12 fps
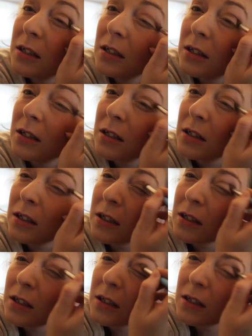
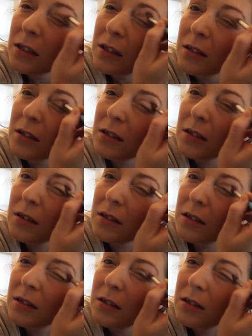
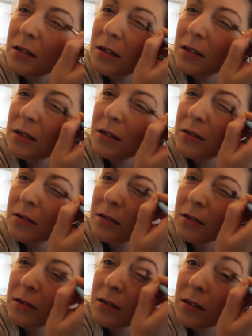
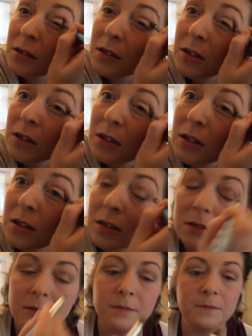
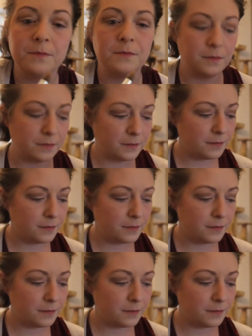(silence)